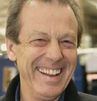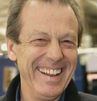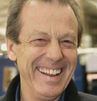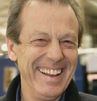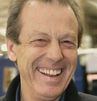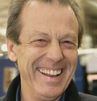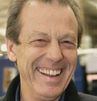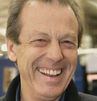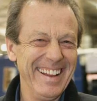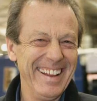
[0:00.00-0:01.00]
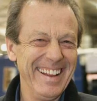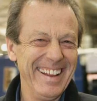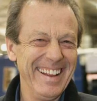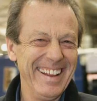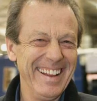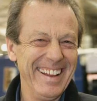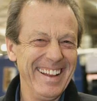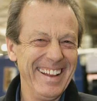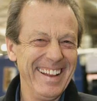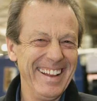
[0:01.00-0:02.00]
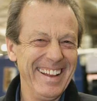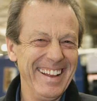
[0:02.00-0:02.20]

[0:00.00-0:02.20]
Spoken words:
Nothing is said.